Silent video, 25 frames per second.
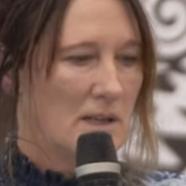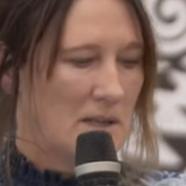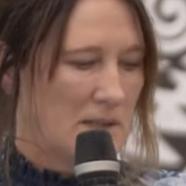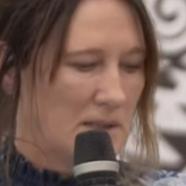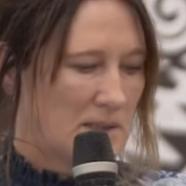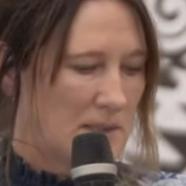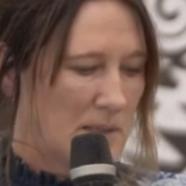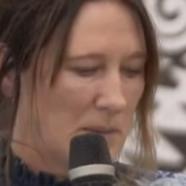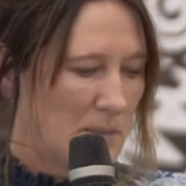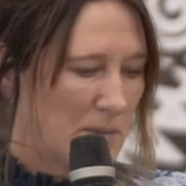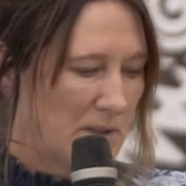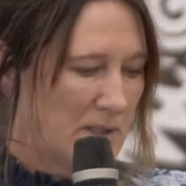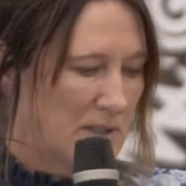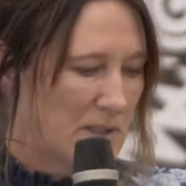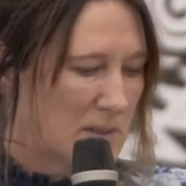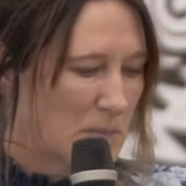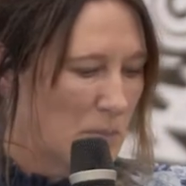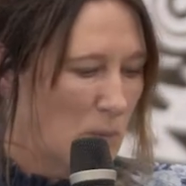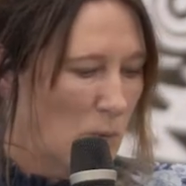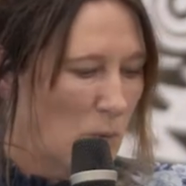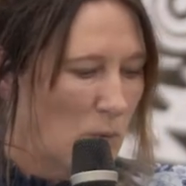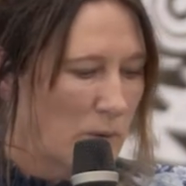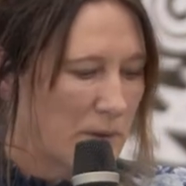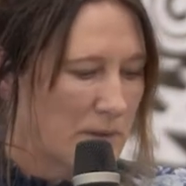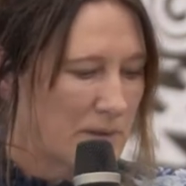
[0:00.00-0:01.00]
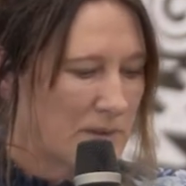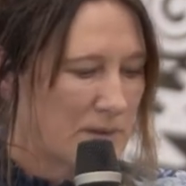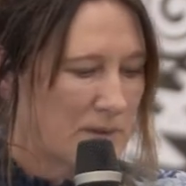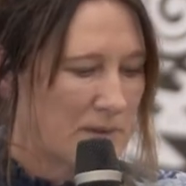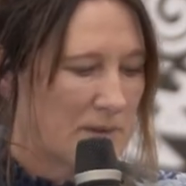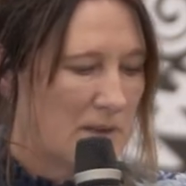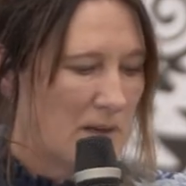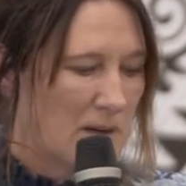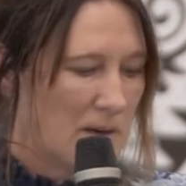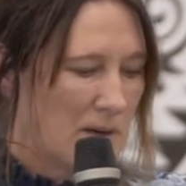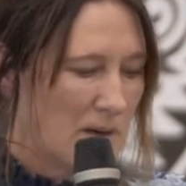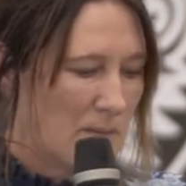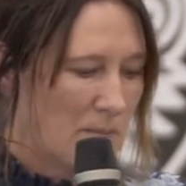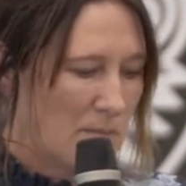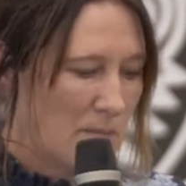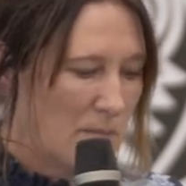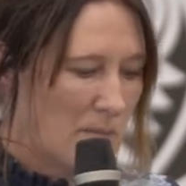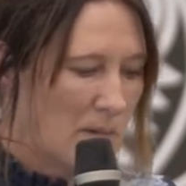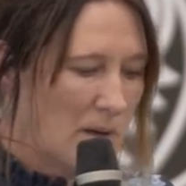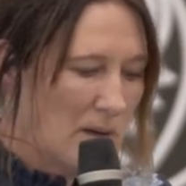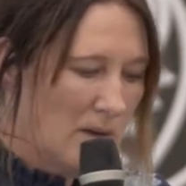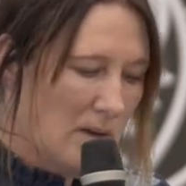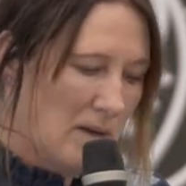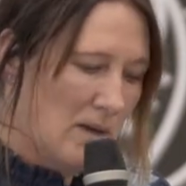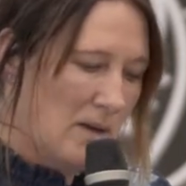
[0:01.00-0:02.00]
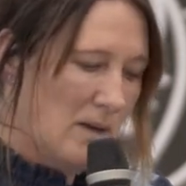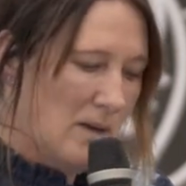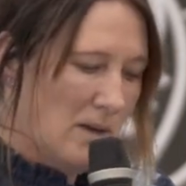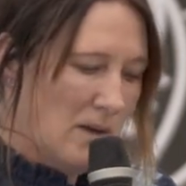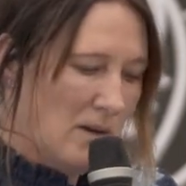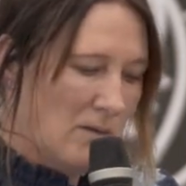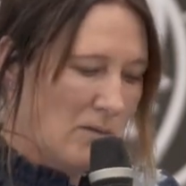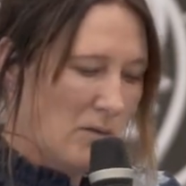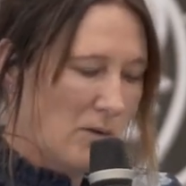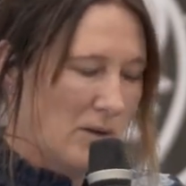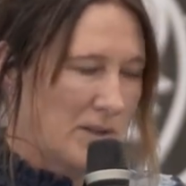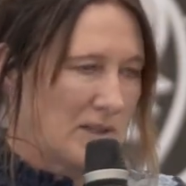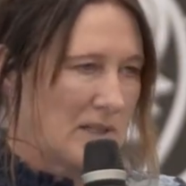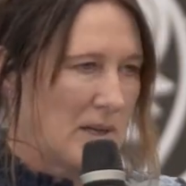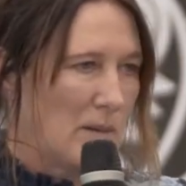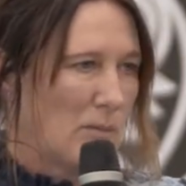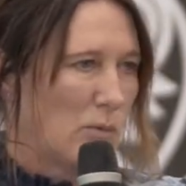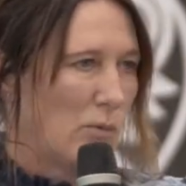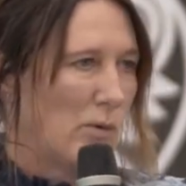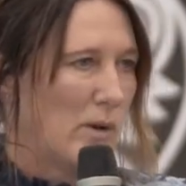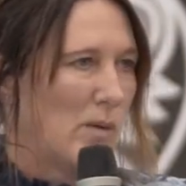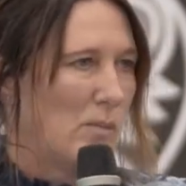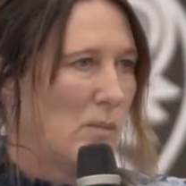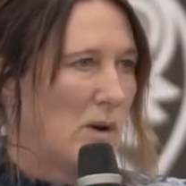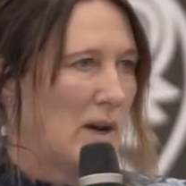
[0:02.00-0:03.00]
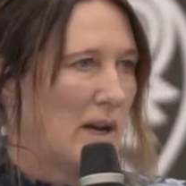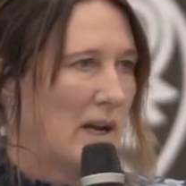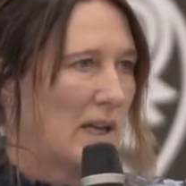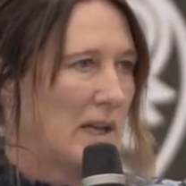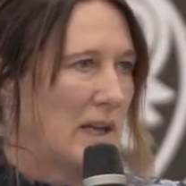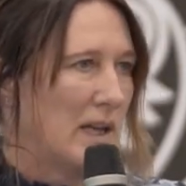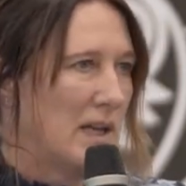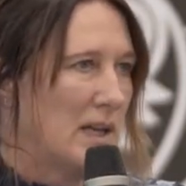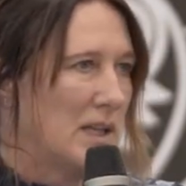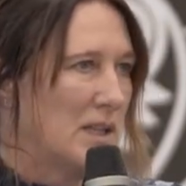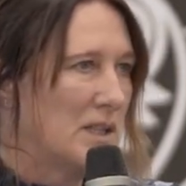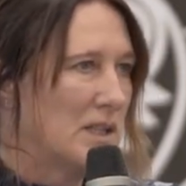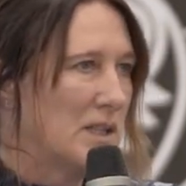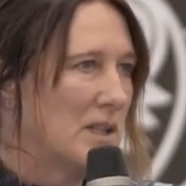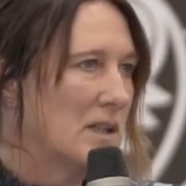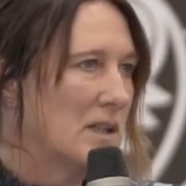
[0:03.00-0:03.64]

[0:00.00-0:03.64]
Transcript: some of the sports. For example, you might do